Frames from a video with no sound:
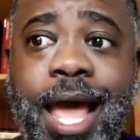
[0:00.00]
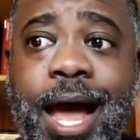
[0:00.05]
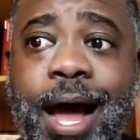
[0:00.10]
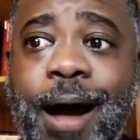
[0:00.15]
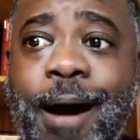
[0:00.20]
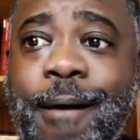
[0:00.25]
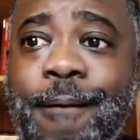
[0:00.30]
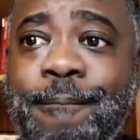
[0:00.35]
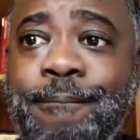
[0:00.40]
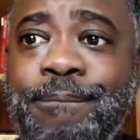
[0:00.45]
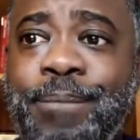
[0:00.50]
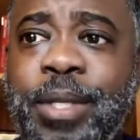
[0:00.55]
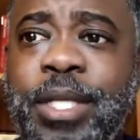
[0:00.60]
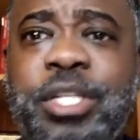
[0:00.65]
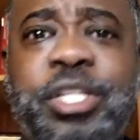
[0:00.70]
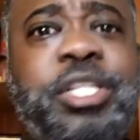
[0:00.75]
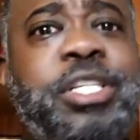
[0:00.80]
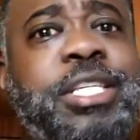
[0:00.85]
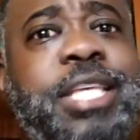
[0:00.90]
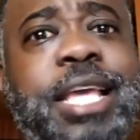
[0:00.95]
Um,
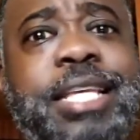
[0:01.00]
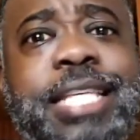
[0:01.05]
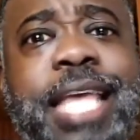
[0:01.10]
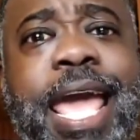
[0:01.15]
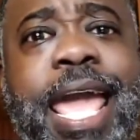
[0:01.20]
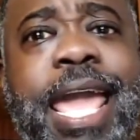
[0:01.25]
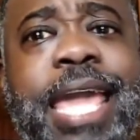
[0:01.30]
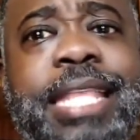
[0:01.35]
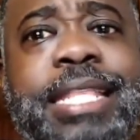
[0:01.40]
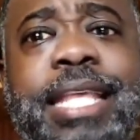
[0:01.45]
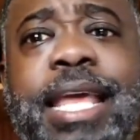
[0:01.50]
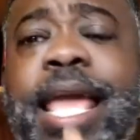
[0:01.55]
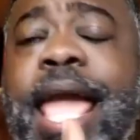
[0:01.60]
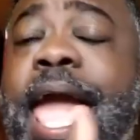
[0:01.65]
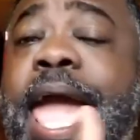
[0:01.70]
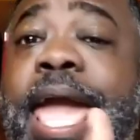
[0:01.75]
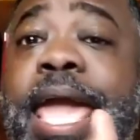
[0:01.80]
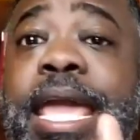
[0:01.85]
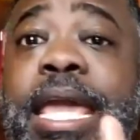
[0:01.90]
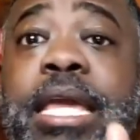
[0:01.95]
she says, "Hey," and like,
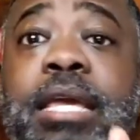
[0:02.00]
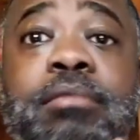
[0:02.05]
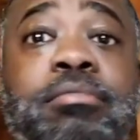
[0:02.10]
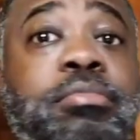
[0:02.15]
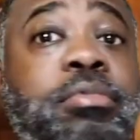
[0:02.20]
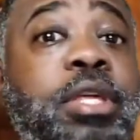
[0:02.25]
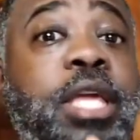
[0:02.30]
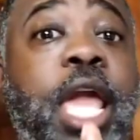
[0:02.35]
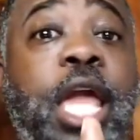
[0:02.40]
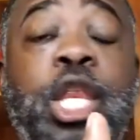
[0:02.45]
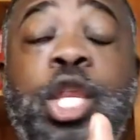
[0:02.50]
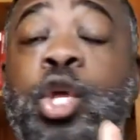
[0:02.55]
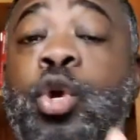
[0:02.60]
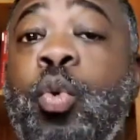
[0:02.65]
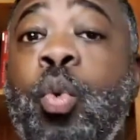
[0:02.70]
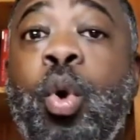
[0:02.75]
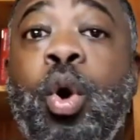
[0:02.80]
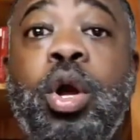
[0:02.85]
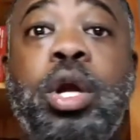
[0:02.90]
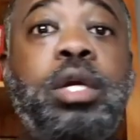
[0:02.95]
"Hey, can you
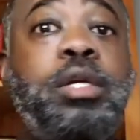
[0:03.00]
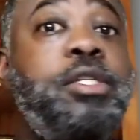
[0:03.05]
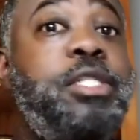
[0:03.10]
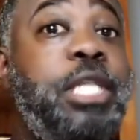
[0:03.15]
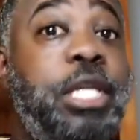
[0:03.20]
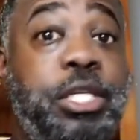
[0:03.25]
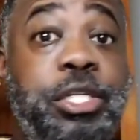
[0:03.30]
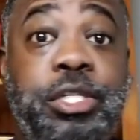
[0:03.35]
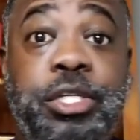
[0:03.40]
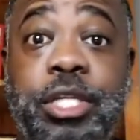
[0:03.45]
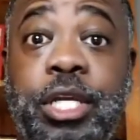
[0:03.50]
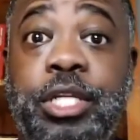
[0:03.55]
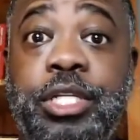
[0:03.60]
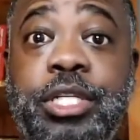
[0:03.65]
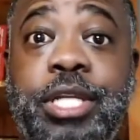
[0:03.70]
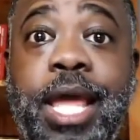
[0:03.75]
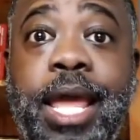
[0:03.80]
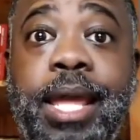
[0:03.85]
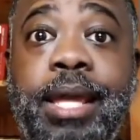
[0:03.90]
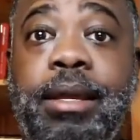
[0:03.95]
work such and such
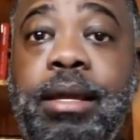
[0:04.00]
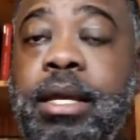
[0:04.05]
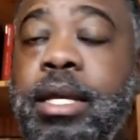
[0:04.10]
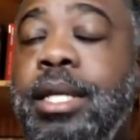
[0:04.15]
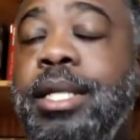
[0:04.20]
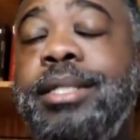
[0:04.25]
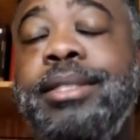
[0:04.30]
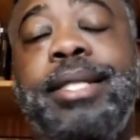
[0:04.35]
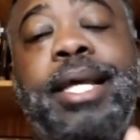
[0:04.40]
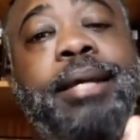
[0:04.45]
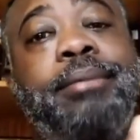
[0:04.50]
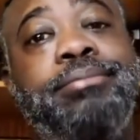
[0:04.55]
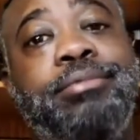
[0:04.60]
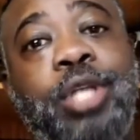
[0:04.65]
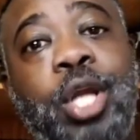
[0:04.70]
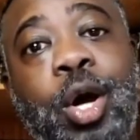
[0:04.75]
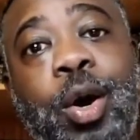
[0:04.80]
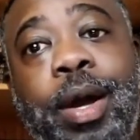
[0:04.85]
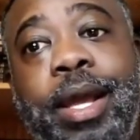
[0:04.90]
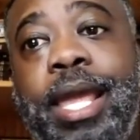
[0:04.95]
day?" It's like,
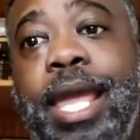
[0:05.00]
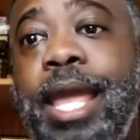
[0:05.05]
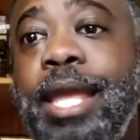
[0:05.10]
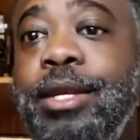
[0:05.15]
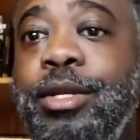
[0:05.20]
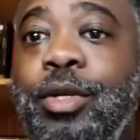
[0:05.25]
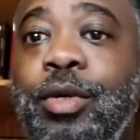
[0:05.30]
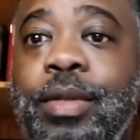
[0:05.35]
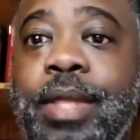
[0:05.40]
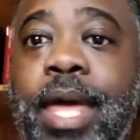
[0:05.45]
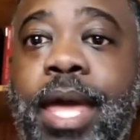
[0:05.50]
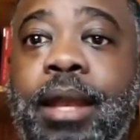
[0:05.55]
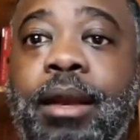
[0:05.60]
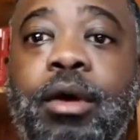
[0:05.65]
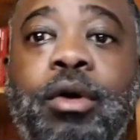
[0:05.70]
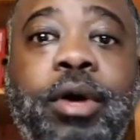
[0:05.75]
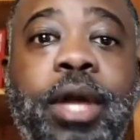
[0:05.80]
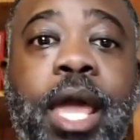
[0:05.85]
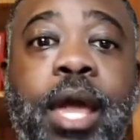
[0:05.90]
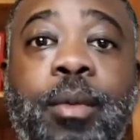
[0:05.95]
"No, I can't do that."
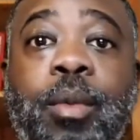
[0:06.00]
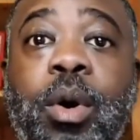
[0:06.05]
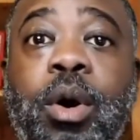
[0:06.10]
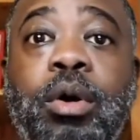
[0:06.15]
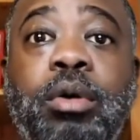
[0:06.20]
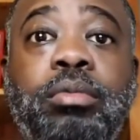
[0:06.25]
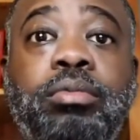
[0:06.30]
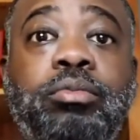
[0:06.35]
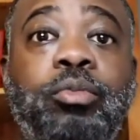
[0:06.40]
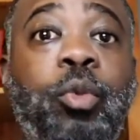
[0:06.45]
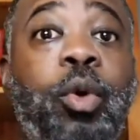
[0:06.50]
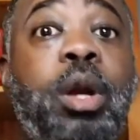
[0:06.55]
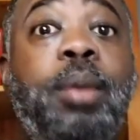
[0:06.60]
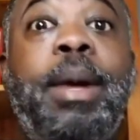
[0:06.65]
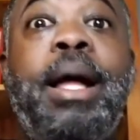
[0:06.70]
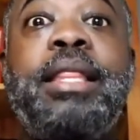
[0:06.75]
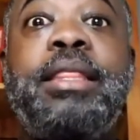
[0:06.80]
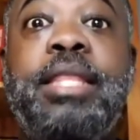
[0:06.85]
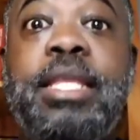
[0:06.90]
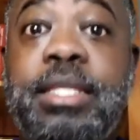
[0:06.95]
Okay, well, what
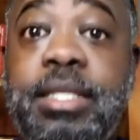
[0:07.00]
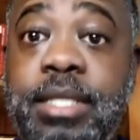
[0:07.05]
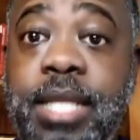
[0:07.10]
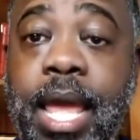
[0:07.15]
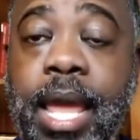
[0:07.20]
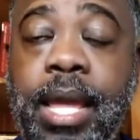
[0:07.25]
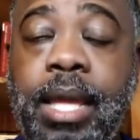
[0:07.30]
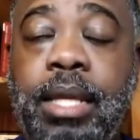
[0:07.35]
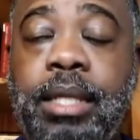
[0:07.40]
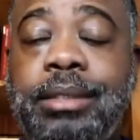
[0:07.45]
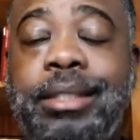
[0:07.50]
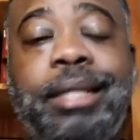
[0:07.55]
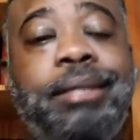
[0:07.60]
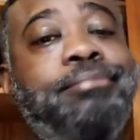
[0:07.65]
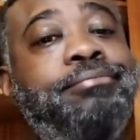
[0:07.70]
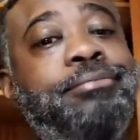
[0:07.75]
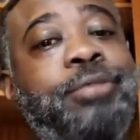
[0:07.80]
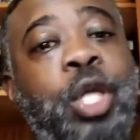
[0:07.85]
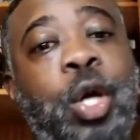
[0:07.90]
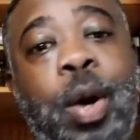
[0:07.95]
about this day? It's like,
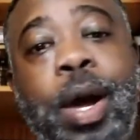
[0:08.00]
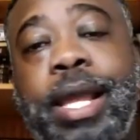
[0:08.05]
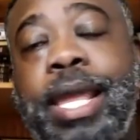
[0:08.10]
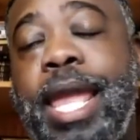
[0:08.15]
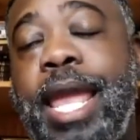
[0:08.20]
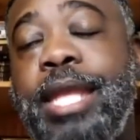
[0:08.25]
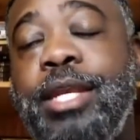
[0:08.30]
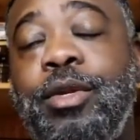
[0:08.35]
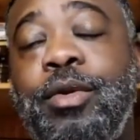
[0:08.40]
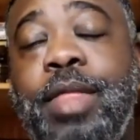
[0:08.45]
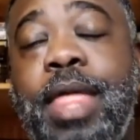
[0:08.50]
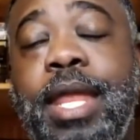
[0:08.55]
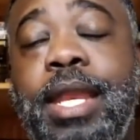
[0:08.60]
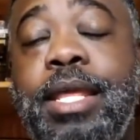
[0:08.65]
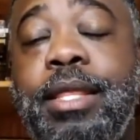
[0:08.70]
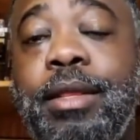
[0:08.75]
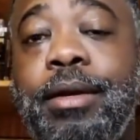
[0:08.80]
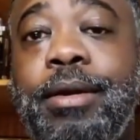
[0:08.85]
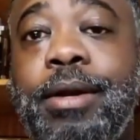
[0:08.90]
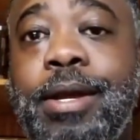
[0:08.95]
"No, I can't do that
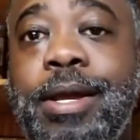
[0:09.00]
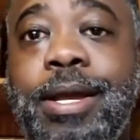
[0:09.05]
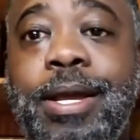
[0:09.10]
either."